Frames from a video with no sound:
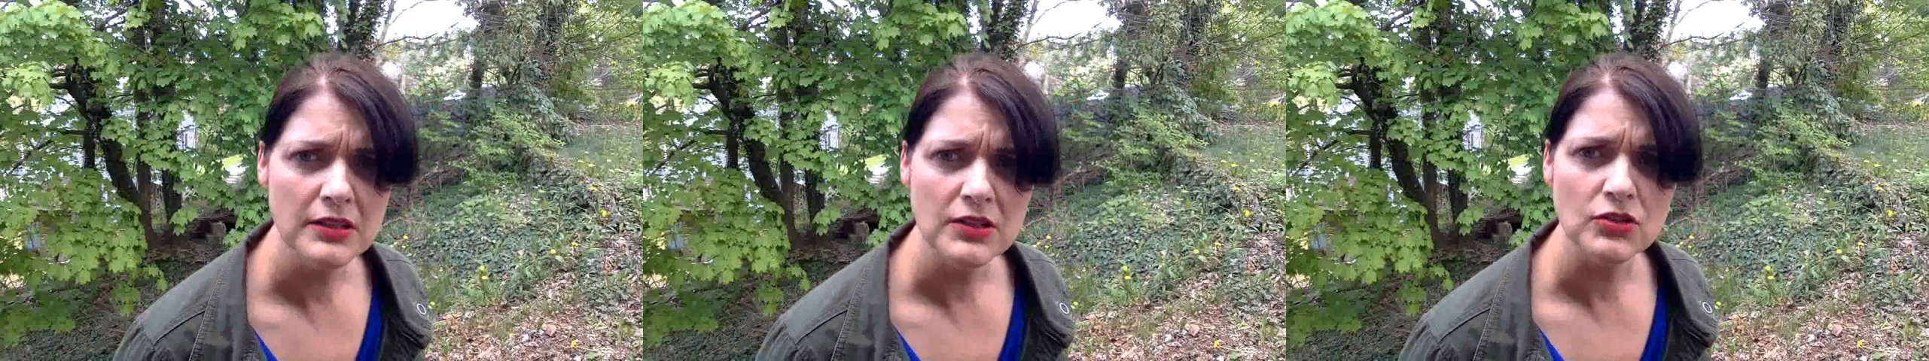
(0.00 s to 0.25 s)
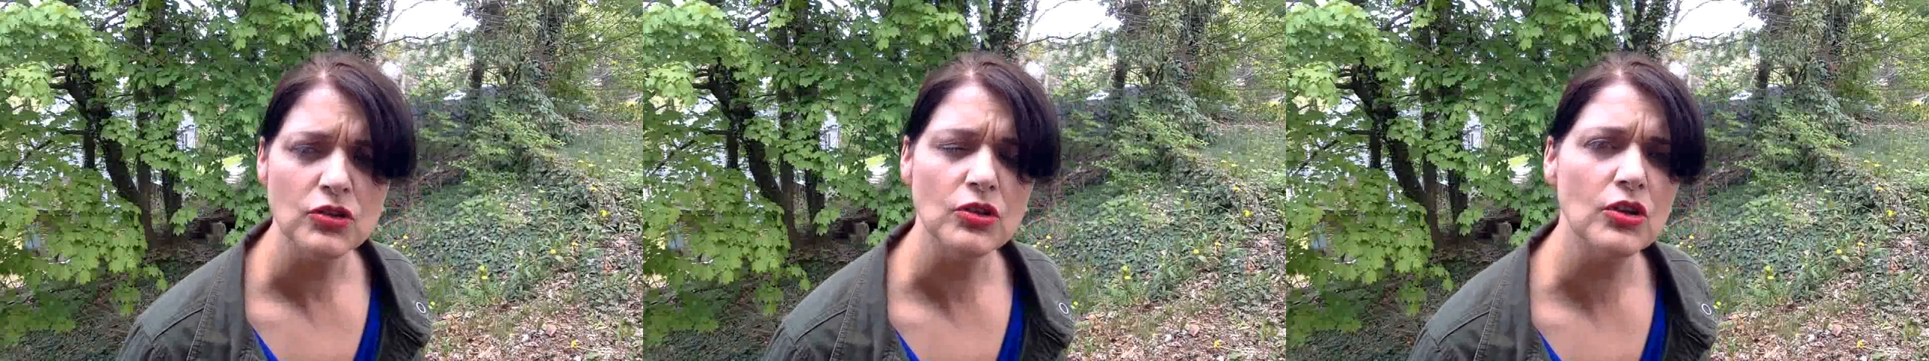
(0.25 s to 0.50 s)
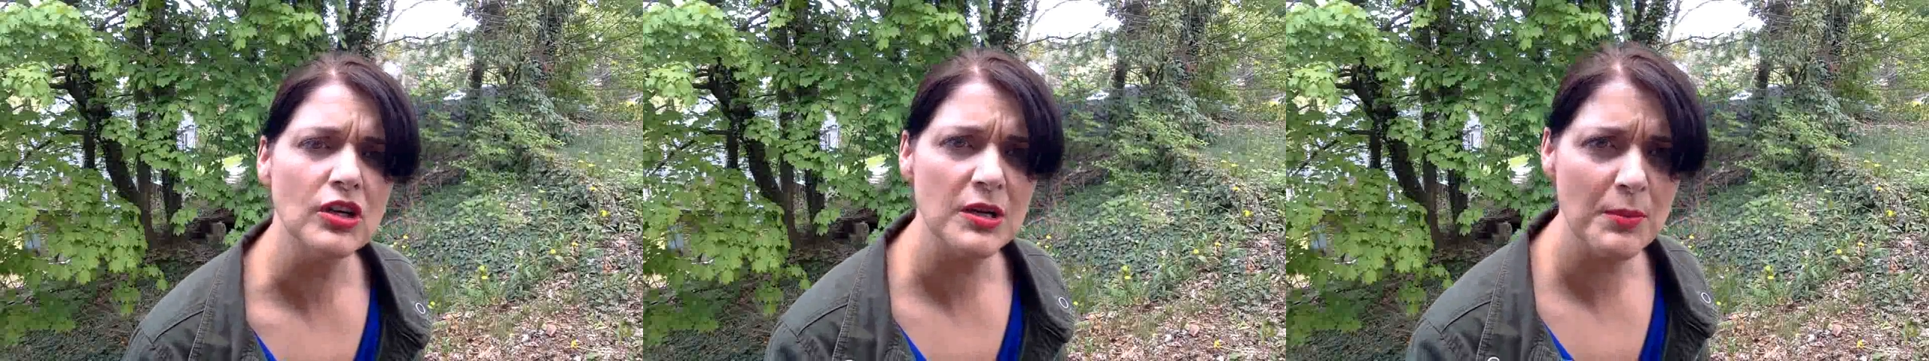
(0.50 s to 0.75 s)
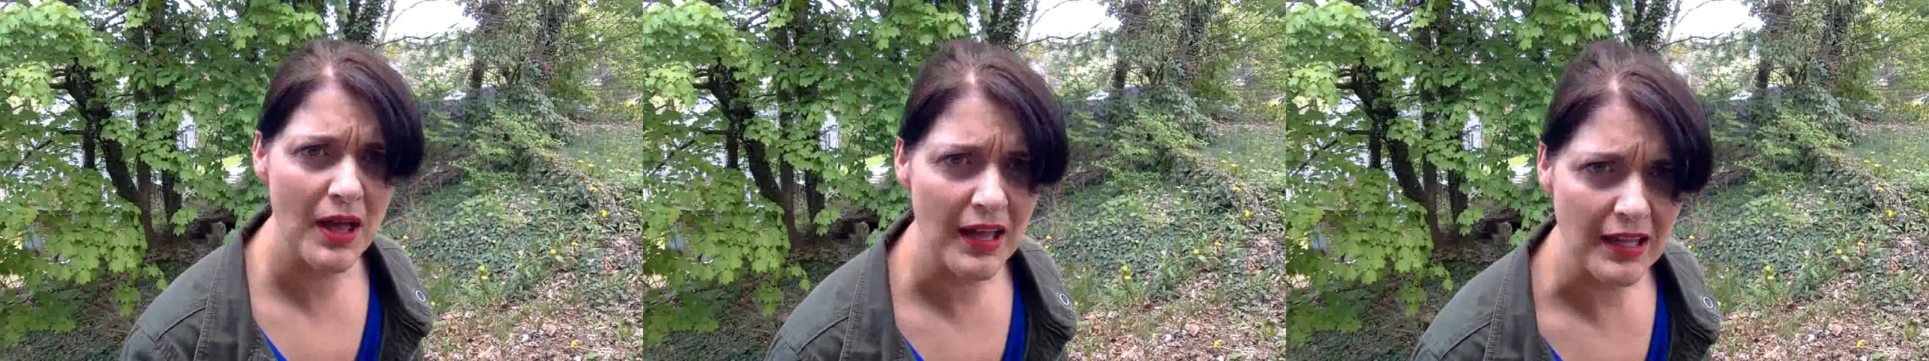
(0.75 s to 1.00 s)
So you're going to
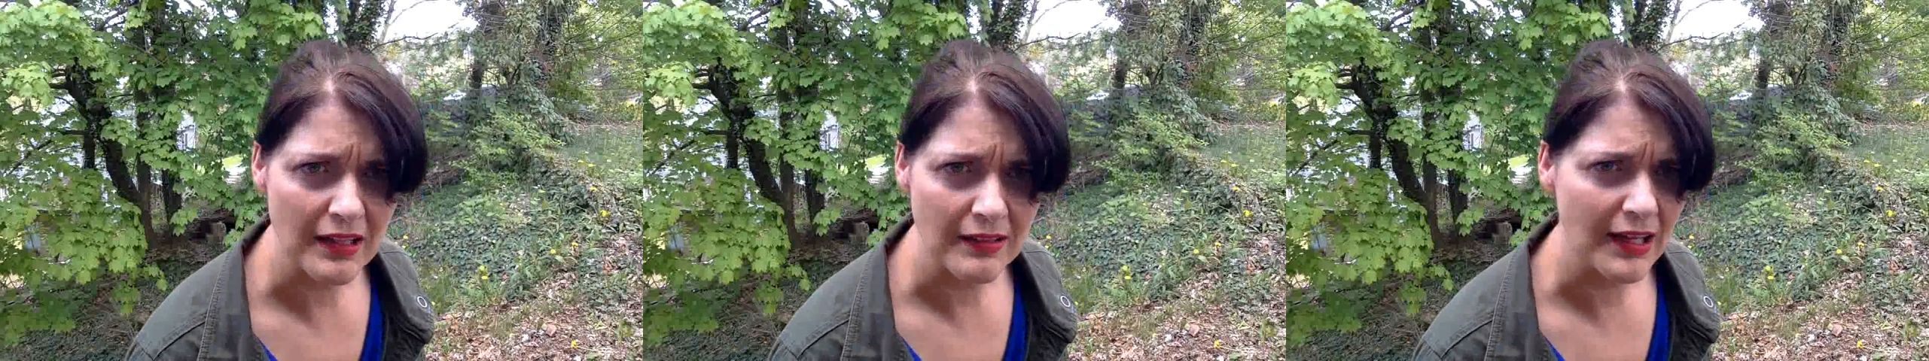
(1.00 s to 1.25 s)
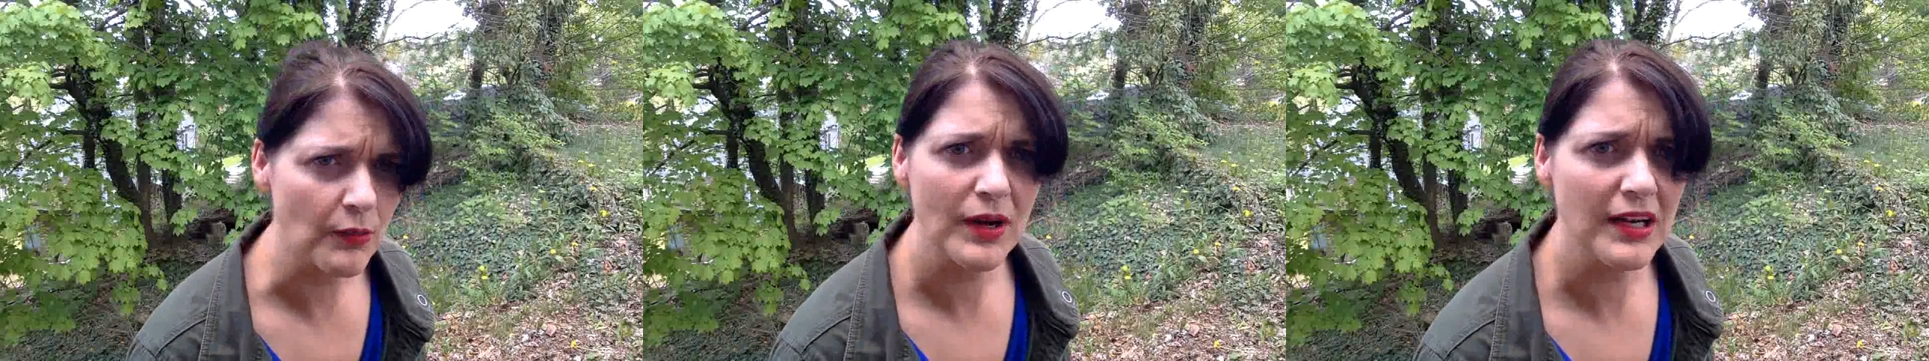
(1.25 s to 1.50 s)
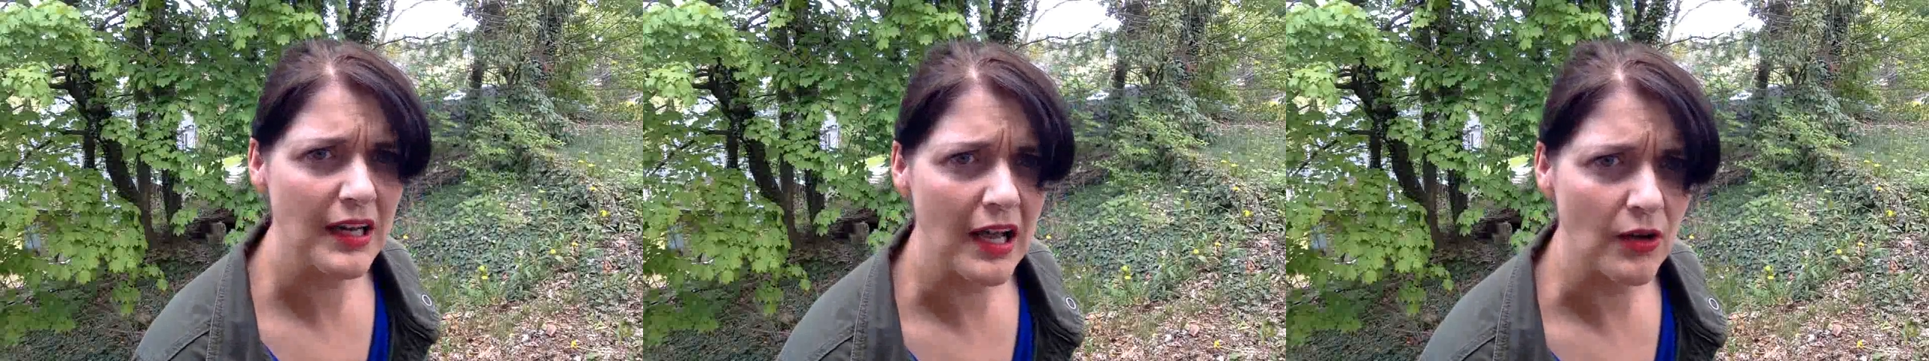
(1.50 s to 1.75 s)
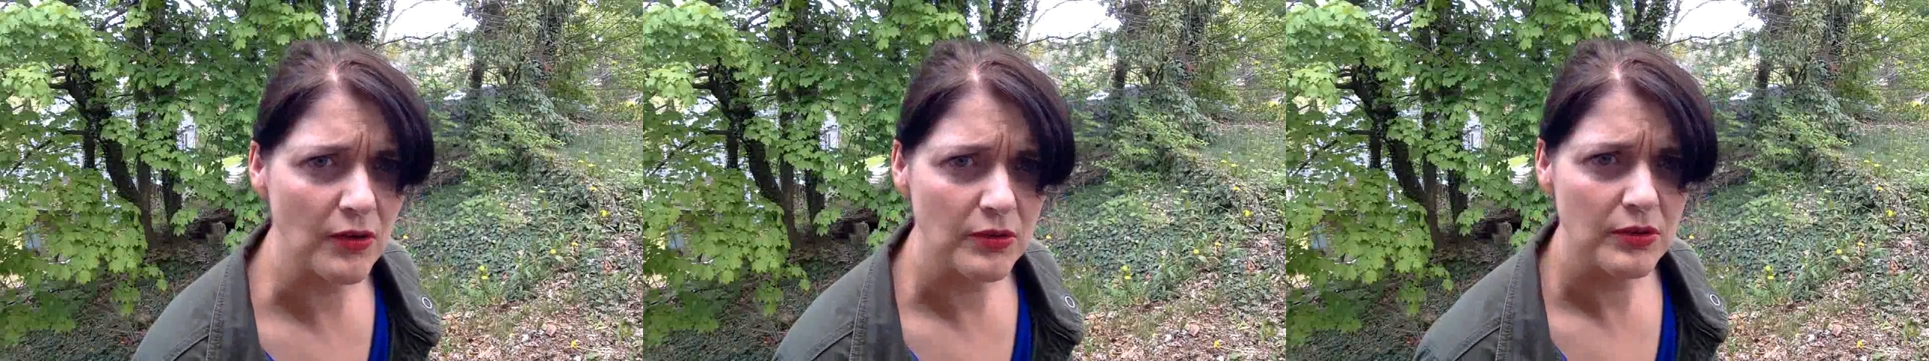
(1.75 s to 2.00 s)
buy it, like right now."
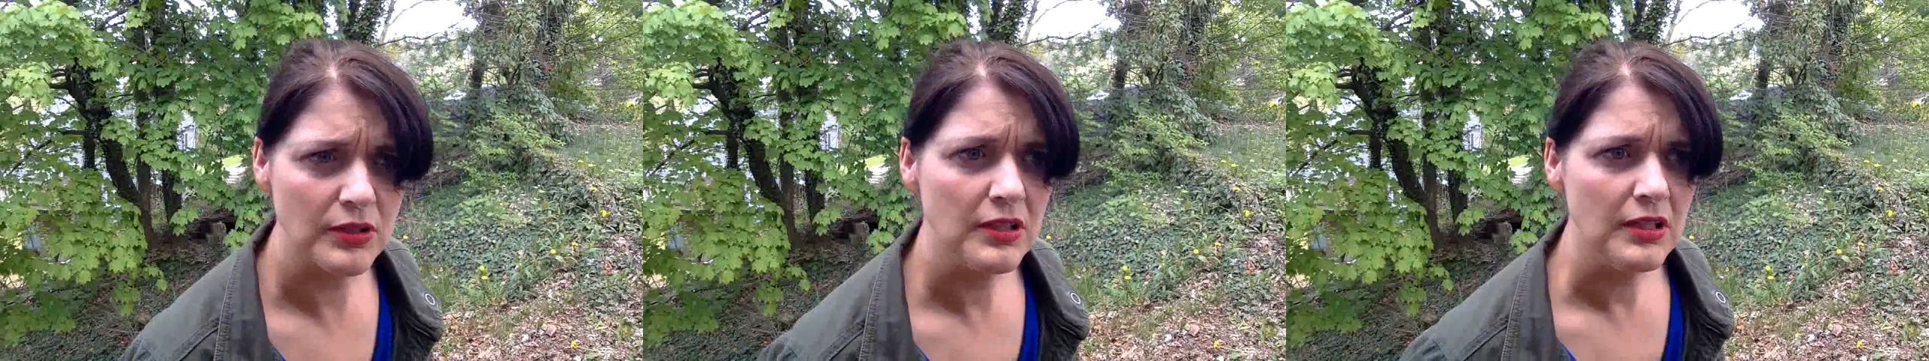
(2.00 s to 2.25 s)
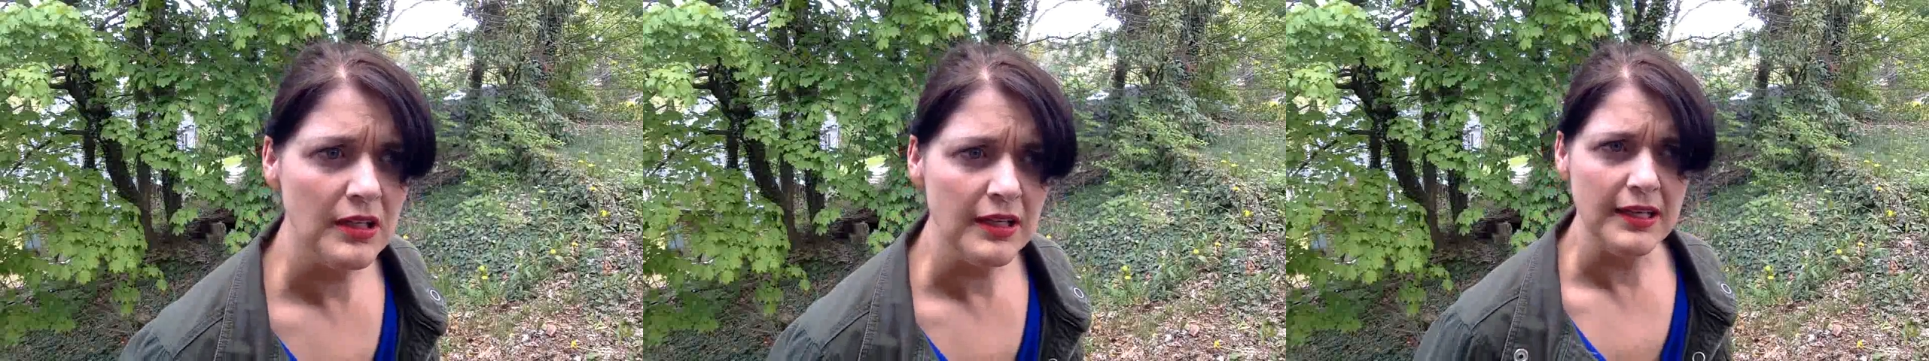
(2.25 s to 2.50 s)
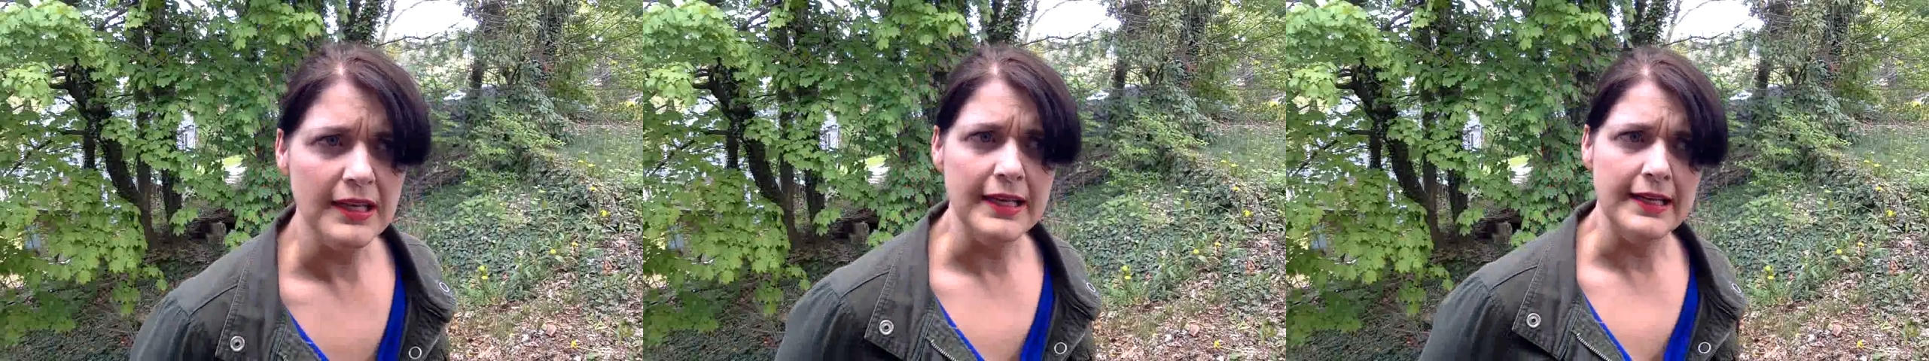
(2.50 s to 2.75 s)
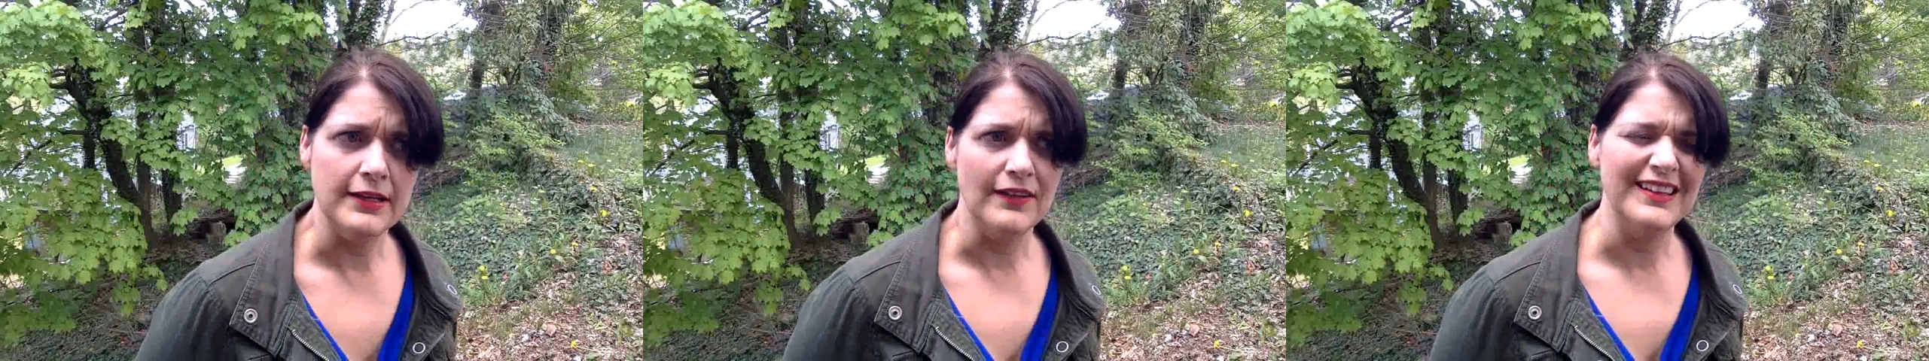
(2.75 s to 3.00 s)
You're